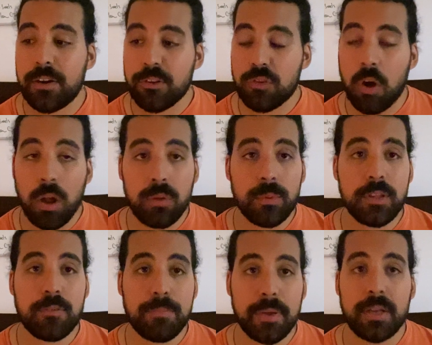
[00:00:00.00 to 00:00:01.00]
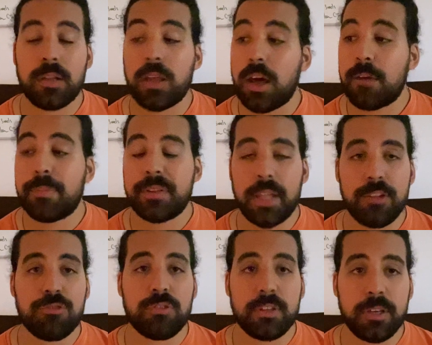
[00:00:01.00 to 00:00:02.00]
there's always been a lot of
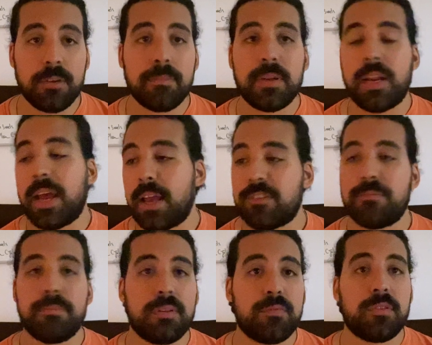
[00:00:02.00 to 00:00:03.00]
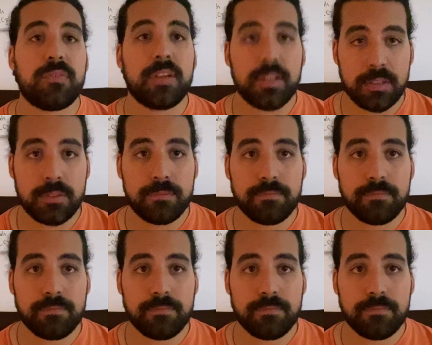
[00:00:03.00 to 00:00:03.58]
potential here, but it hasn't been fulfilled.